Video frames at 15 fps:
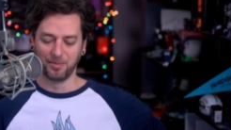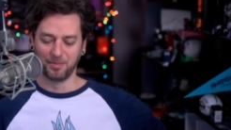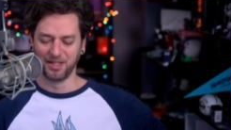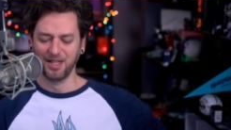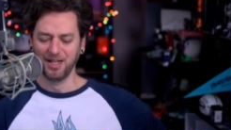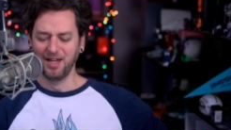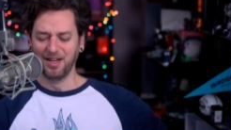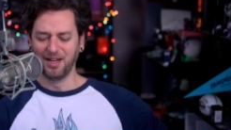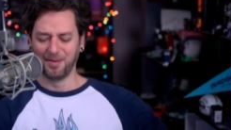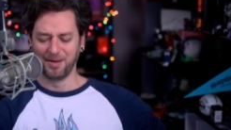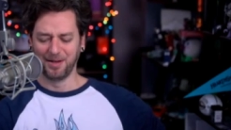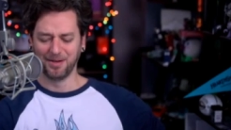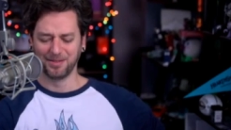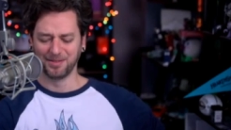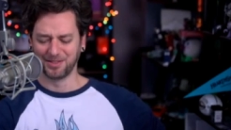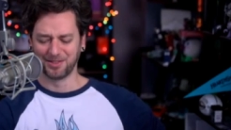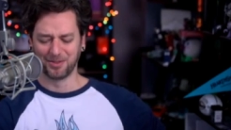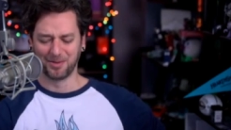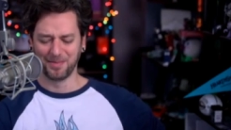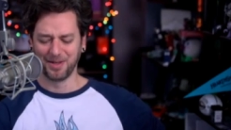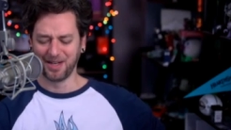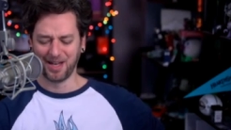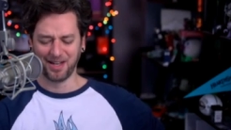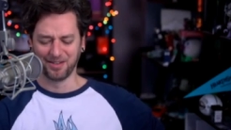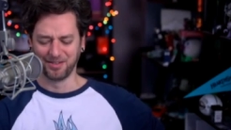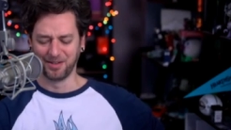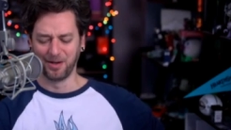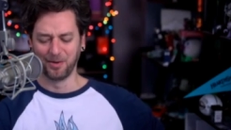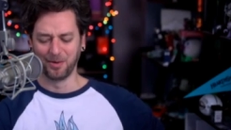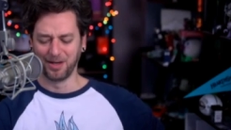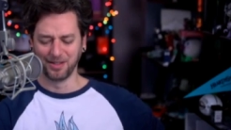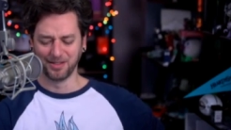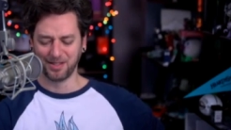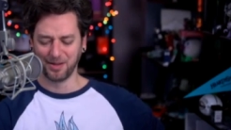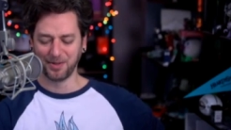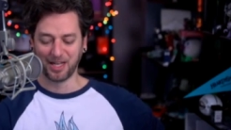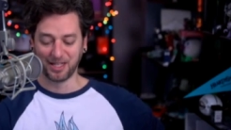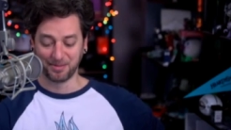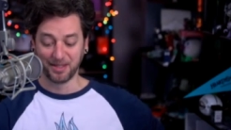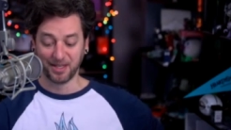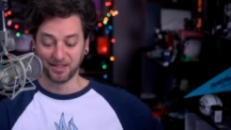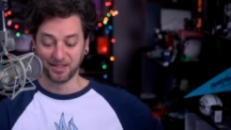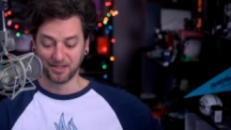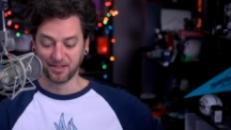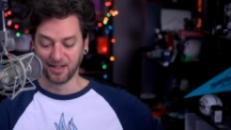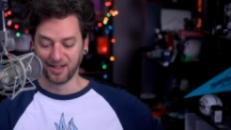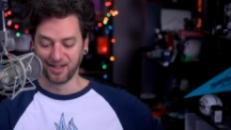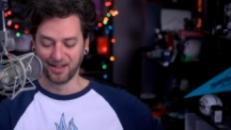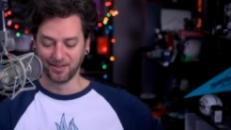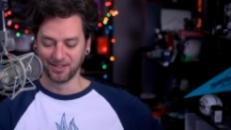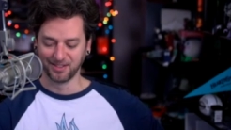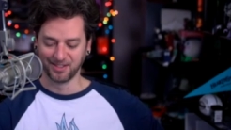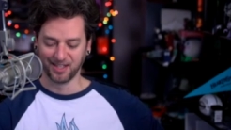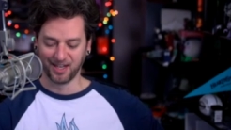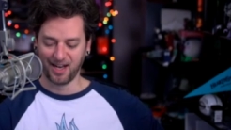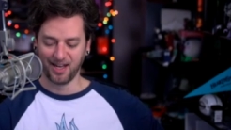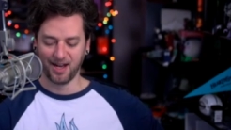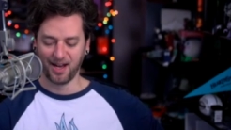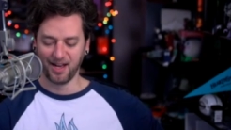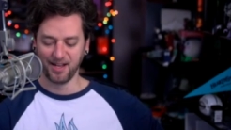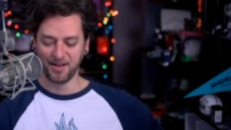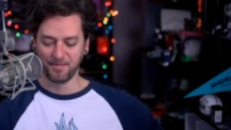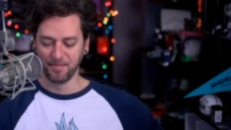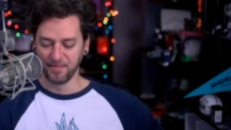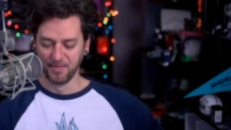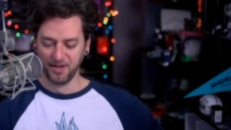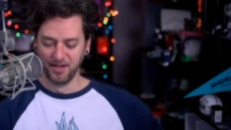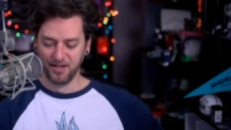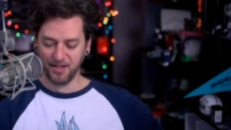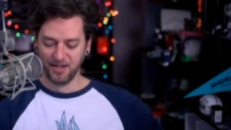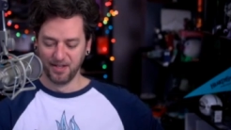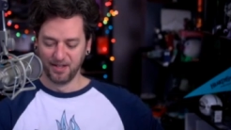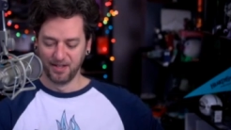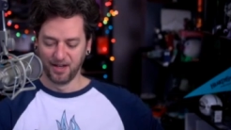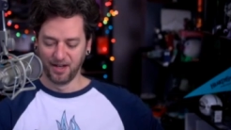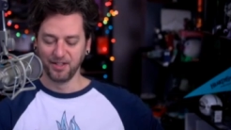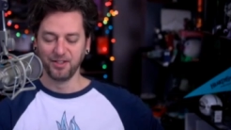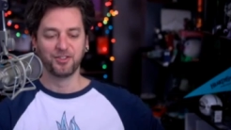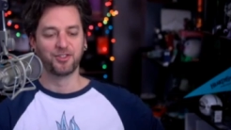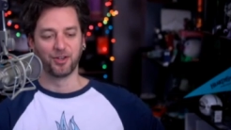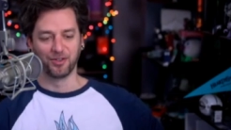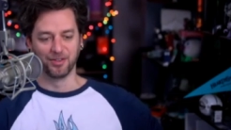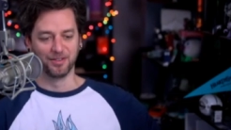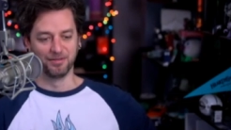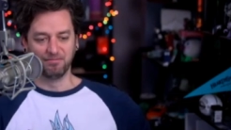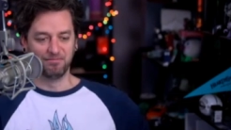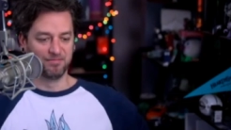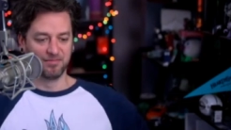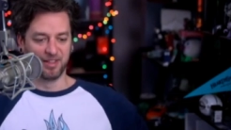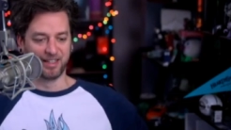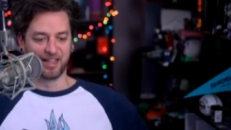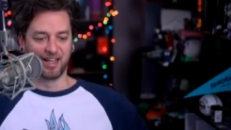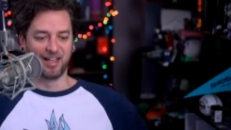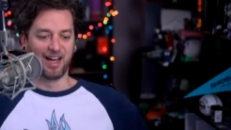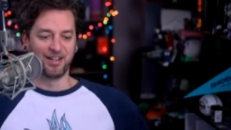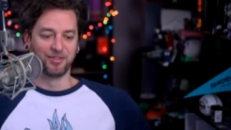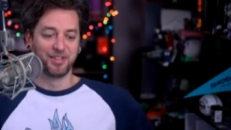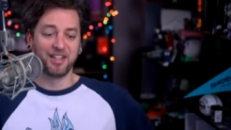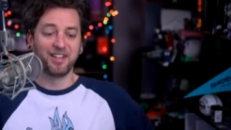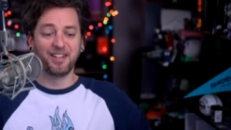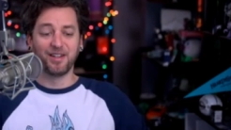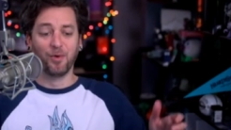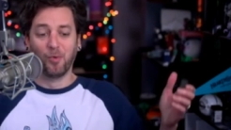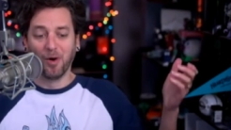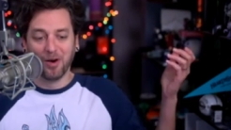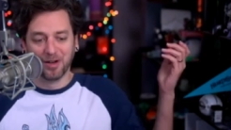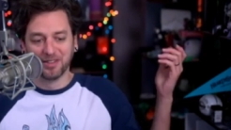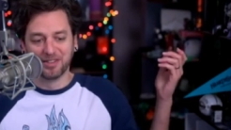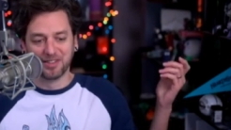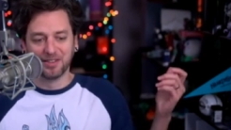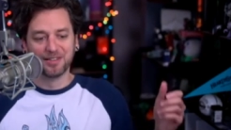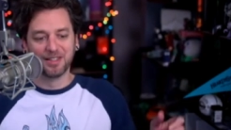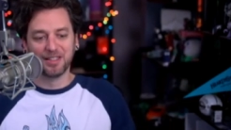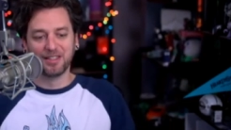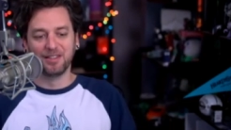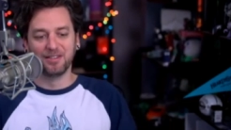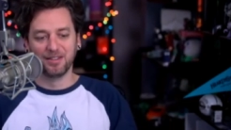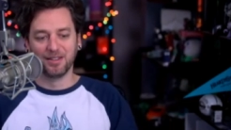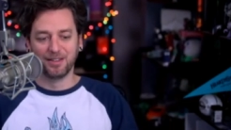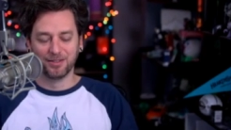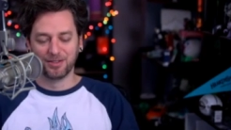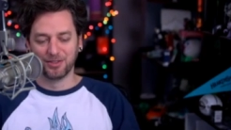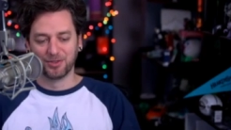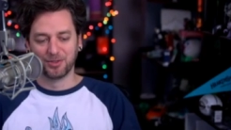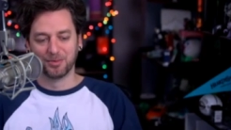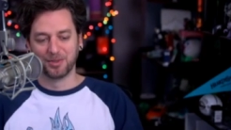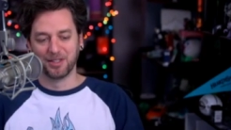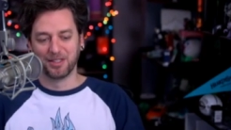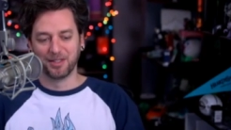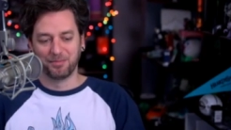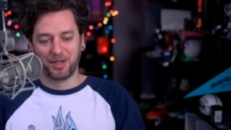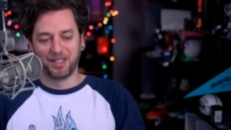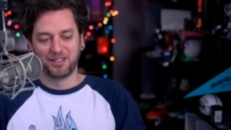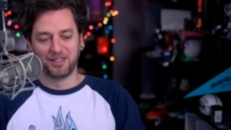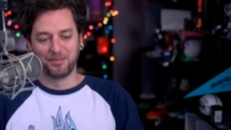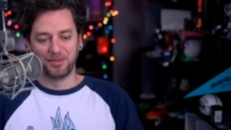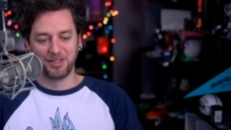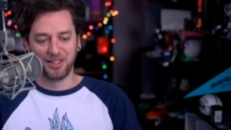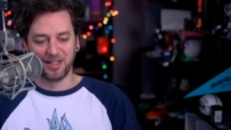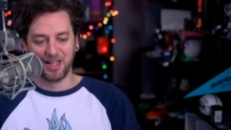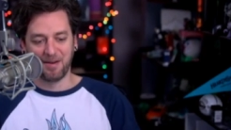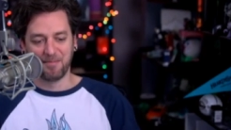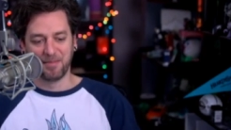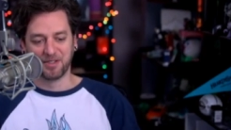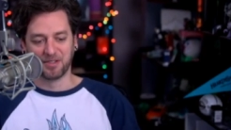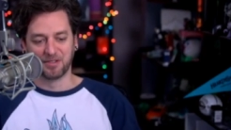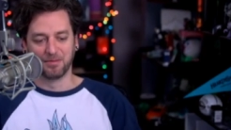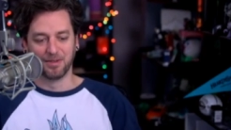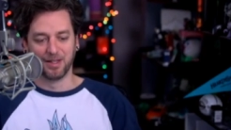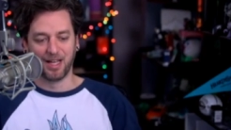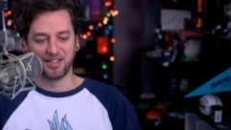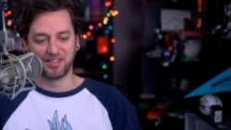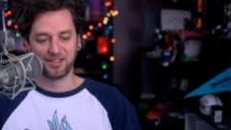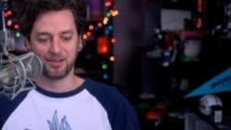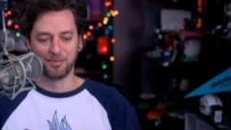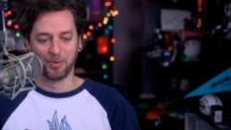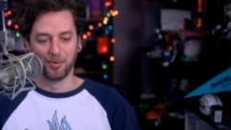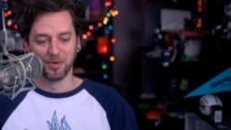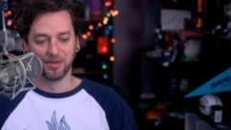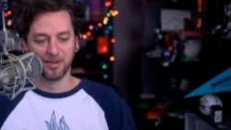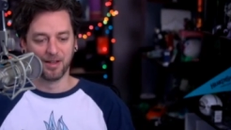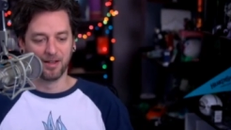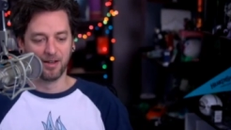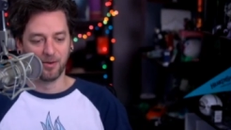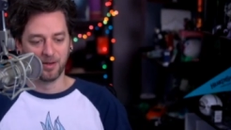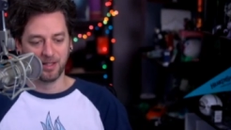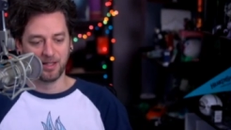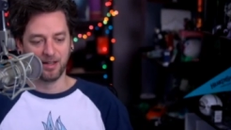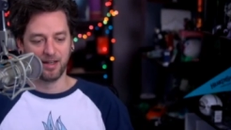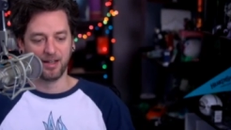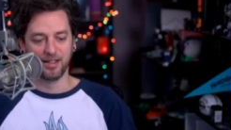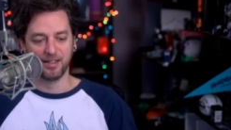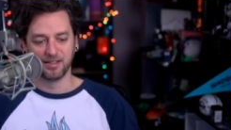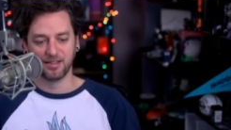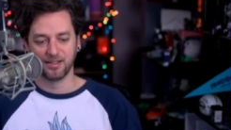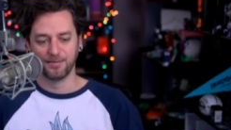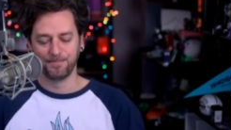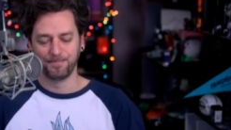But I mean, here's the storm. Man, I don't know. I, someone asked me yesterday, and I was just like, I, I am uncertain. Like, I, I don't think it can get worse. I don't think you, Heroes of the Storm could get possibly that much less support than it already does.